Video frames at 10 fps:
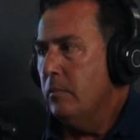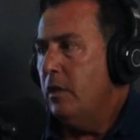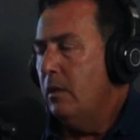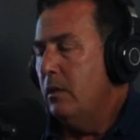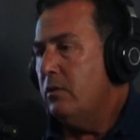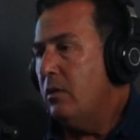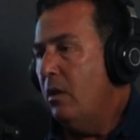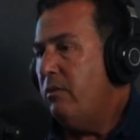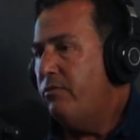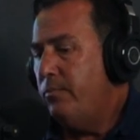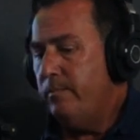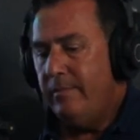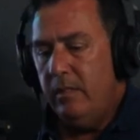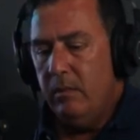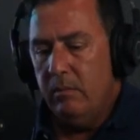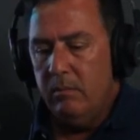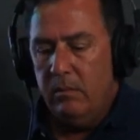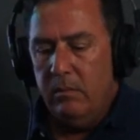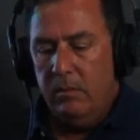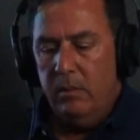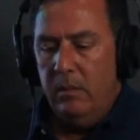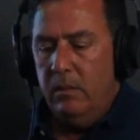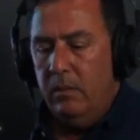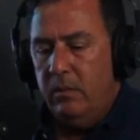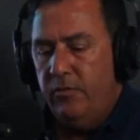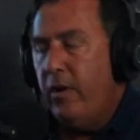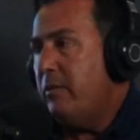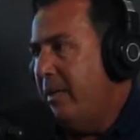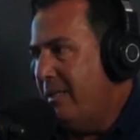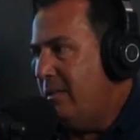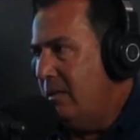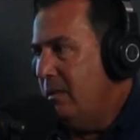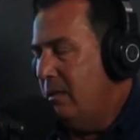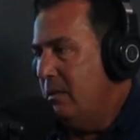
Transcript: There's a lot of, it's fragmented,